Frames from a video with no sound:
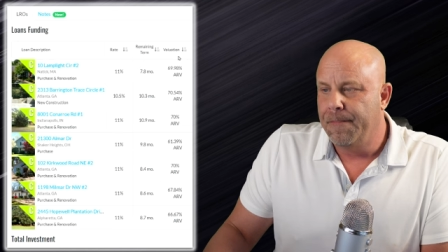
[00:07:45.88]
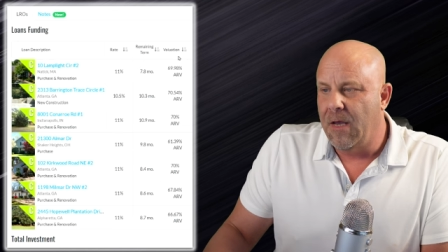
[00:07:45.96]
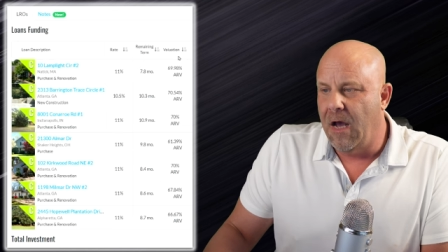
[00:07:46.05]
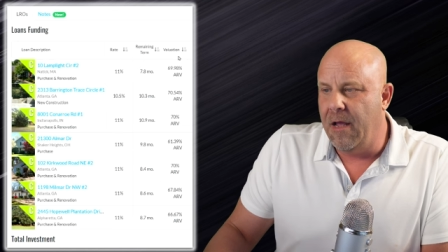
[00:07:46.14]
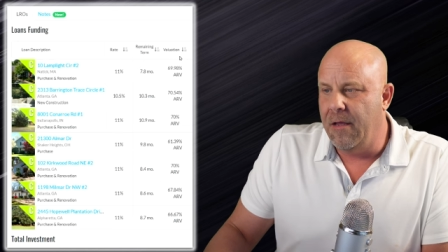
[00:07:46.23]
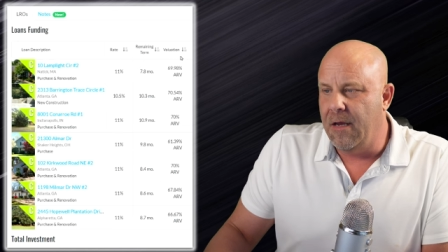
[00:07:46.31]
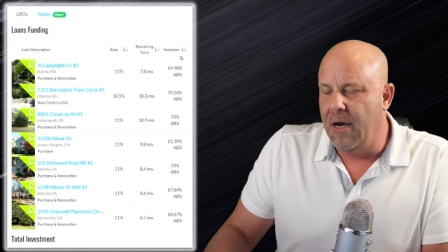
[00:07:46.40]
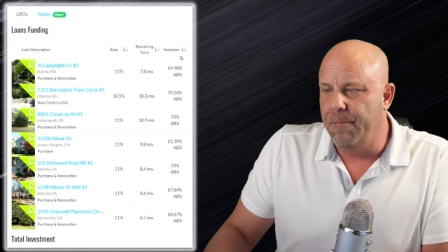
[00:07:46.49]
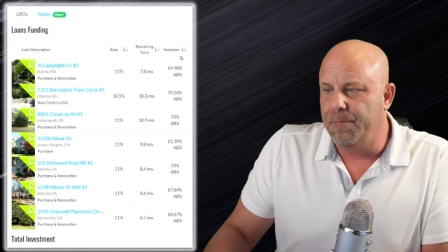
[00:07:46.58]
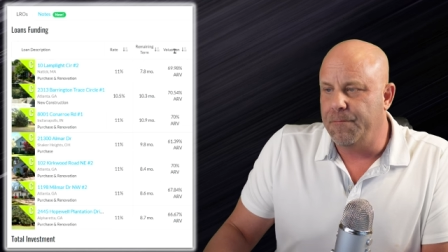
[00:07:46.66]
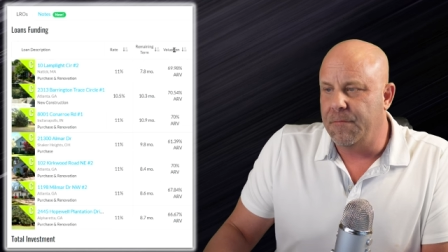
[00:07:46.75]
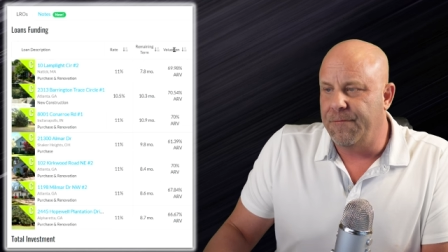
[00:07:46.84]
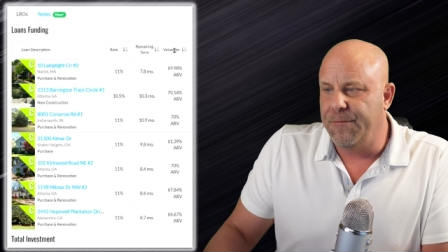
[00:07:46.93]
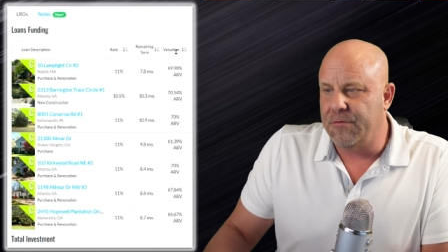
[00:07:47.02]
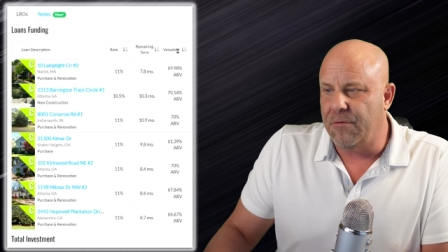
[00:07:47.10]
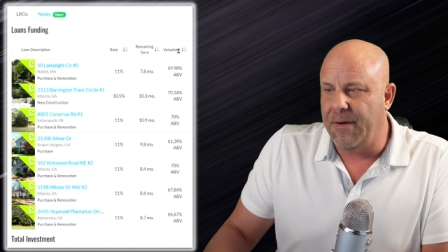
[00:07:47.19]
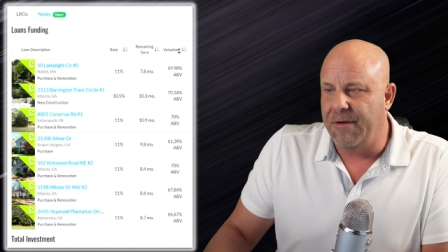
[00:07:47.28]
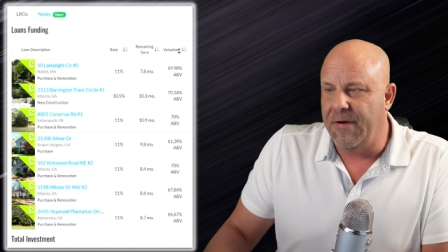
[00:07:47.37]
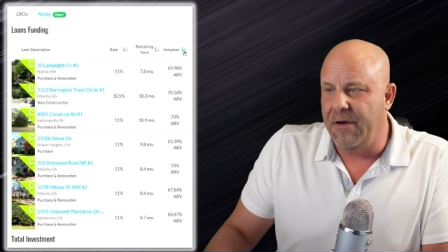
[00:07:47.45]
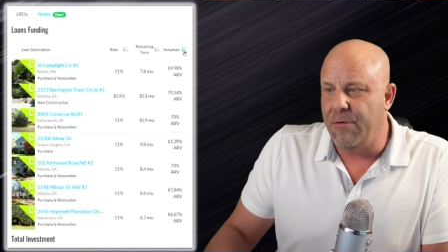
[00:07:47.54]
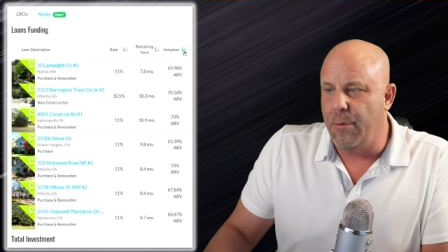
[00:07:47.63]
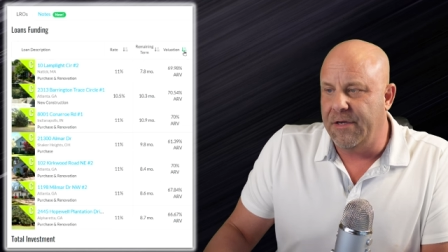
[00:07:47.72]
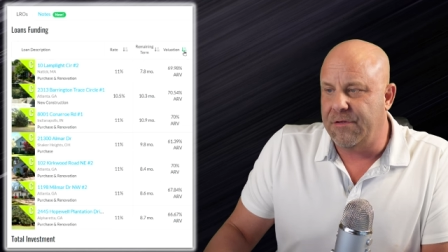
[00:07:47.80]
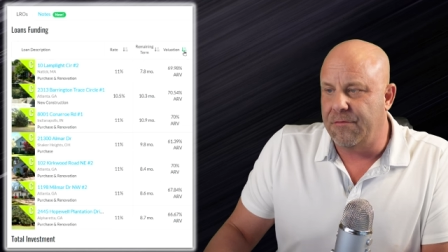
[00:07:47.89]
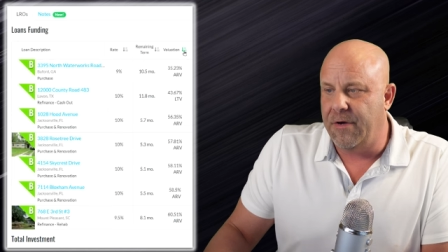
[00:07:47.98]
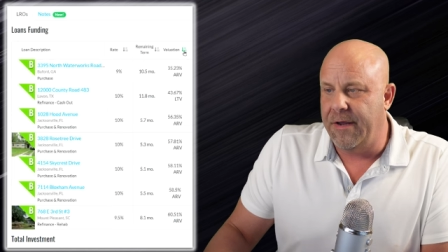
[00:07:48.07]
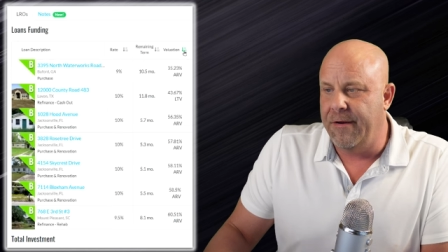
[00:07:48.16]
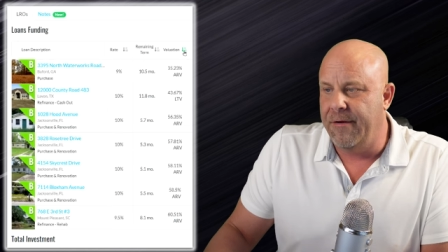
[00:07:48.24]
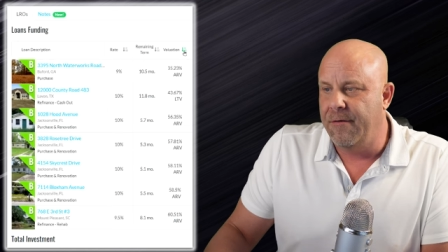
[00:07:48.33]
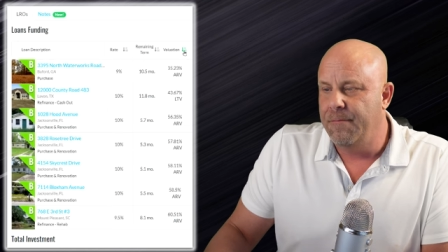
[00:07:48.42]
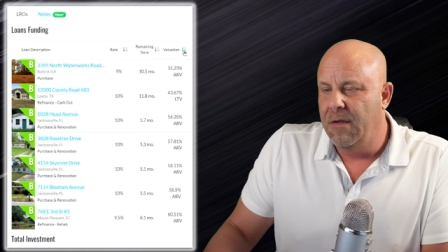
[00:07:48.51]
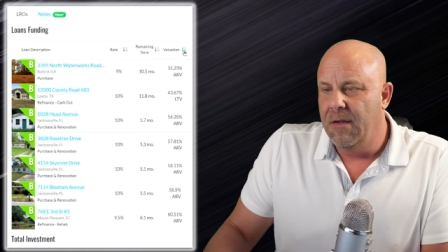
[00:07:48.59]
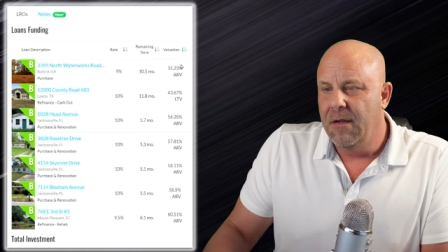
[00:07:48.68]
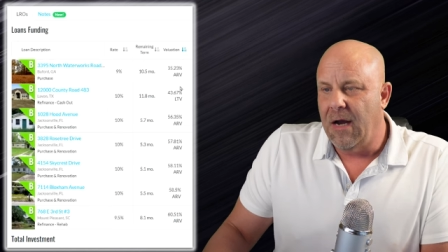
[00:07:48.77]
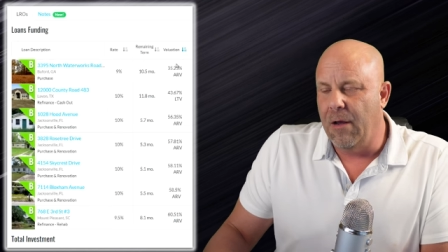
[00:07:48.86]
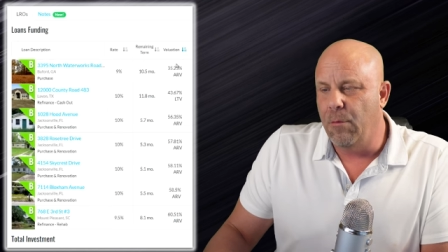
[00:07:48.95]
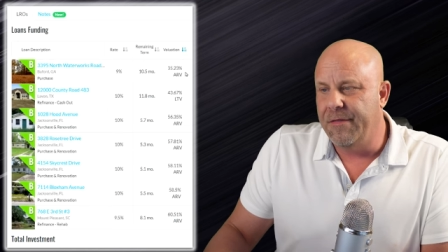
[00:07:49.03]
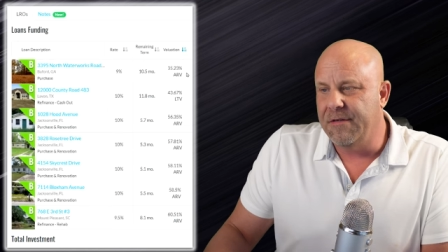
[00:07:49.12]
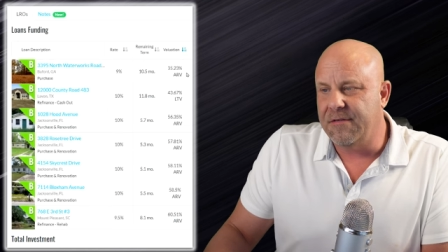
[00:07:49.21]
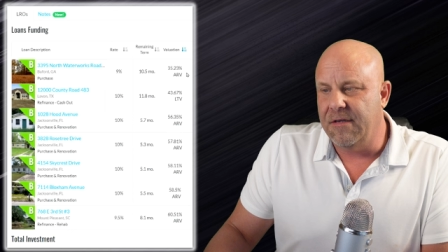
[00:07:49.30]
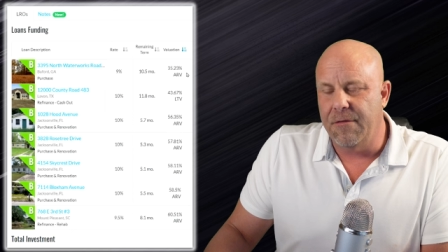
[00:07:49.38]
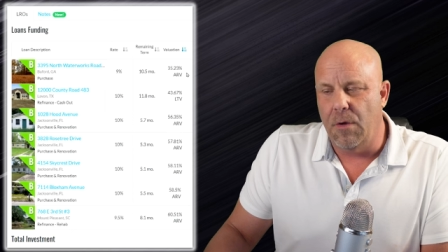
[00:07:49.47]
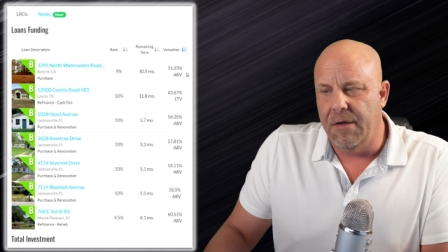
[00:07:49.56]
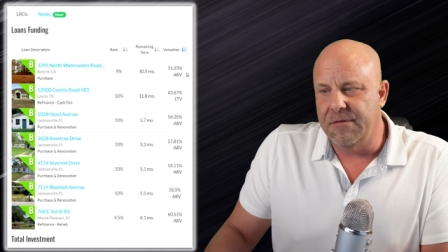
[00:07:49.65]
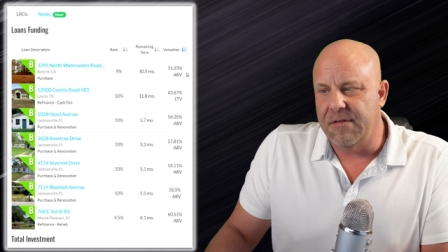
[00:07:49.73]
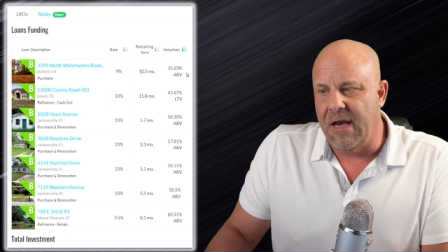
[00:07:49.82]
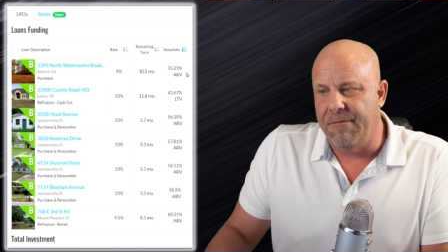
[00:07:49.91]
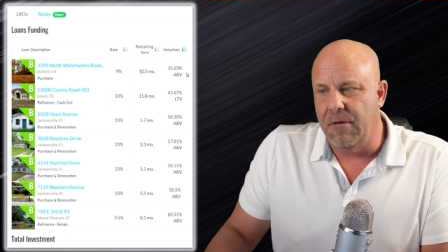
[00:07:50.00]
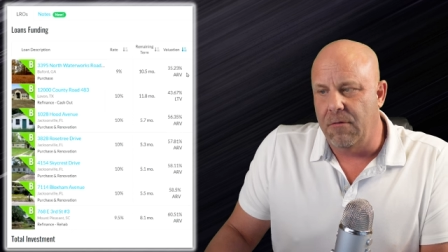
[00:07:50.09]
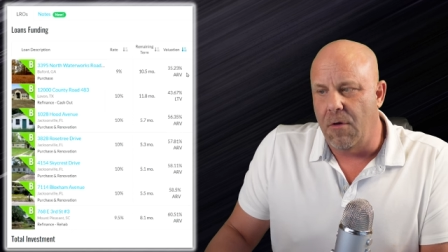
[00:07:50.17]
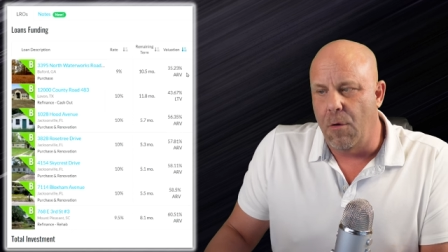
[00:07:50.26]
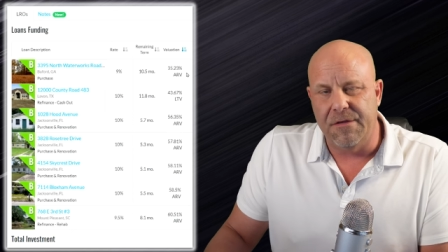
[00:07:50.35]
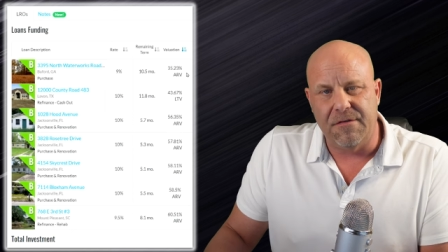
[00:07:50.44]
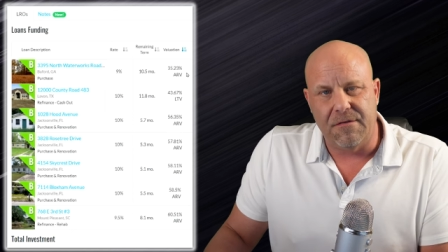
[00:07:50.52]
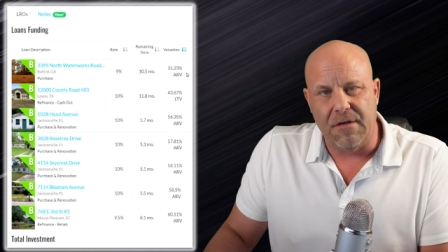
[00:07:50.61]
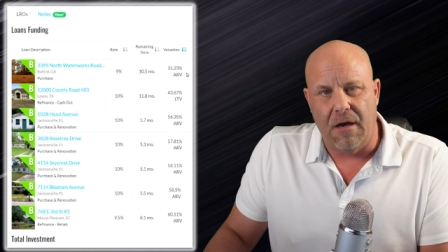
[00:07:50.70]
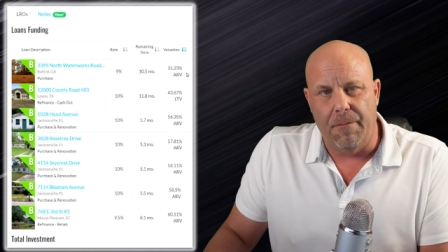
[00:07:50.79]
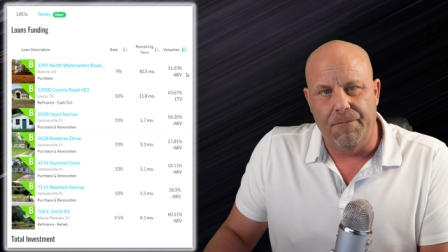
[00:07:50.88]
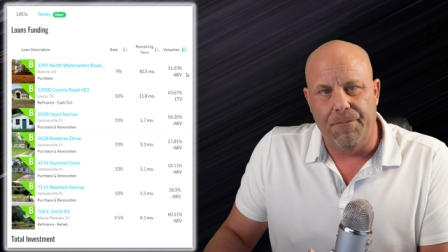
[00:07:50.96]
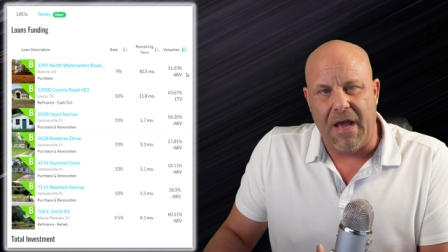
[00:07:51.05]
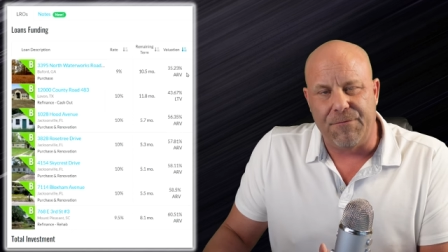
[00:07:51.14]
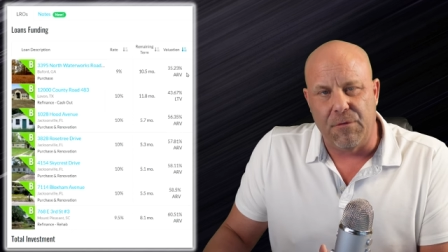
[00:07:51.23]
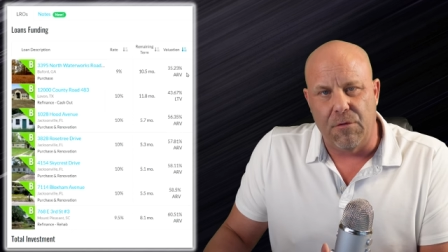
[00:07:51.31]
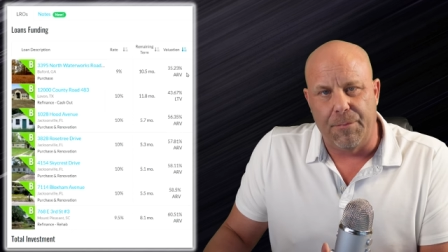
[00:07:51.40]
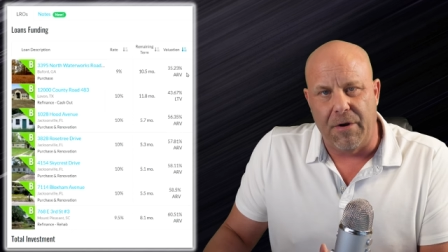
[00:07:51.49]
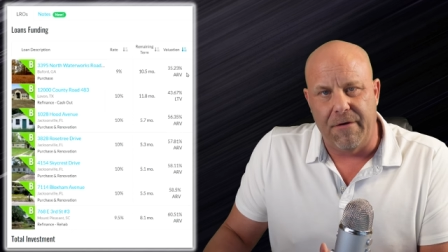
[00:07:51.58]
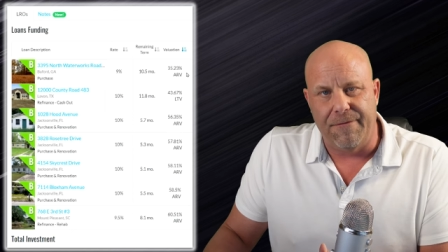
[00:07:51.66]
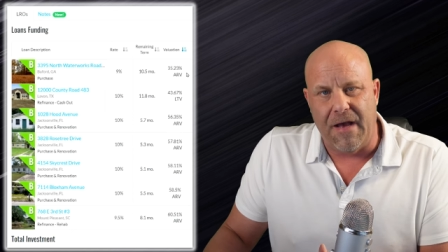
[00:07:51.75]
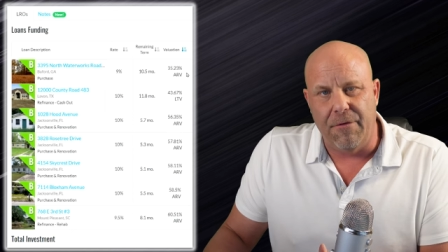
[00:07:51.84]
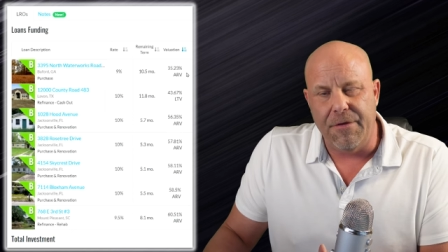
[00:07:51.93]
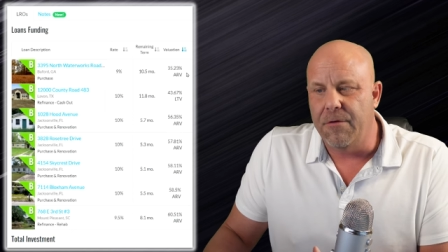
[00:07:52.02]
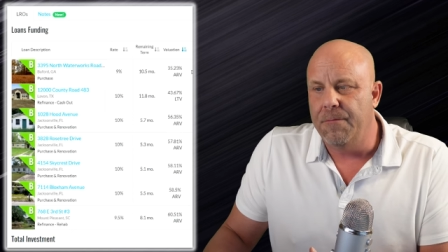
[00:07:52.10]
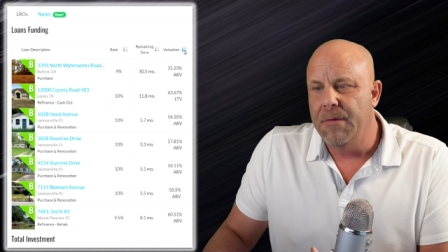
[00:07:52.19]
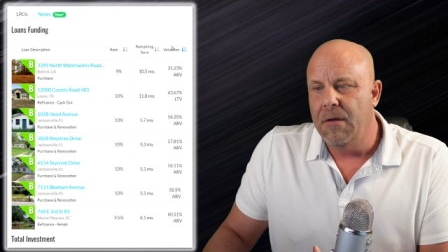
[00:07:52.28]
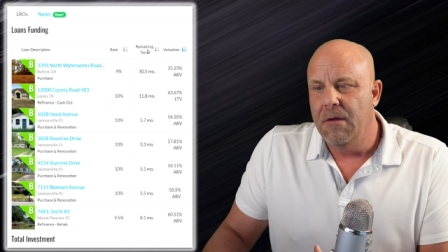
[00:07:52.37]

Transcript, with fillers: I um, filter by valuation right here. I want to see the ones that have the lowest um, after repair value.